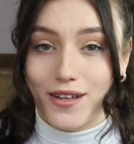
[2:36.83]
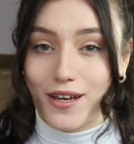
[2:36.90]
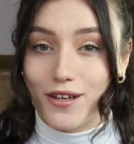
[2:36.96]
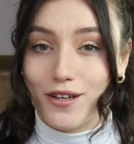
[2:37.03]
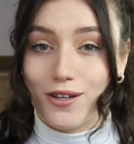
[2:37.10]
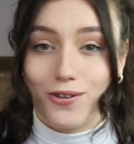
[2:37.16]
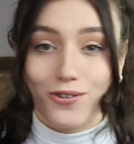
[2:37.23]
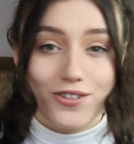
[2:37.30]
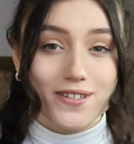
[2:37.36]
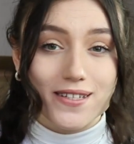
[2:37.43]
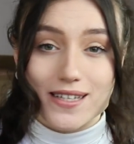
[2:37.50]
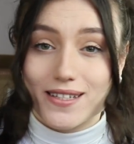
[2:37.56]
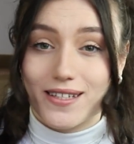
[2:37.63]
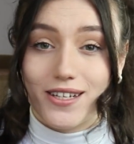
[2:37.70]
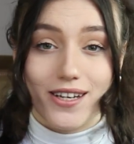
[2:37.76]
that you just
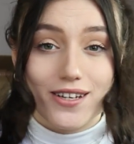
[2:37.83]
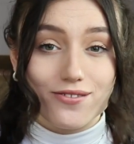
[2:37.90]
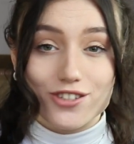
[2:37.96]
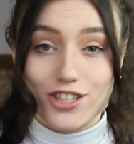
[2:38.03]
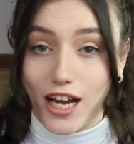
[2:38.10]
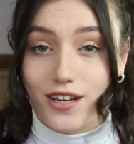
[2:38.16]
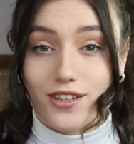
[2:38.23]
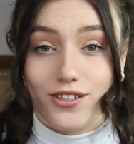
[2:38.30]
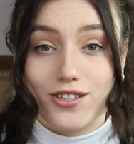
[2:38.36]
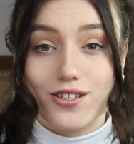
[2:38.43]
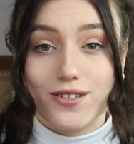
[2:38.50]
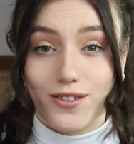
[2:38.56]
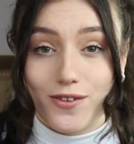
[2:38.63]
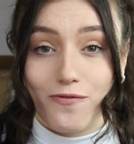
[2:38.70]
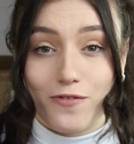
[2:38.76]
need to change
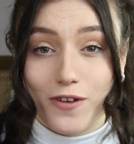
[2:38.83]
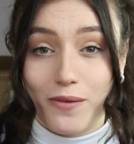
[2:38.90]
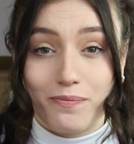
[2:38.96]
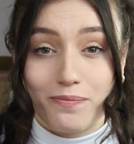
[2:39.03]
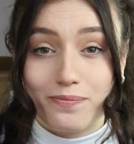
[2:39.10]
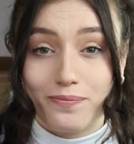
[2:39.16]
something.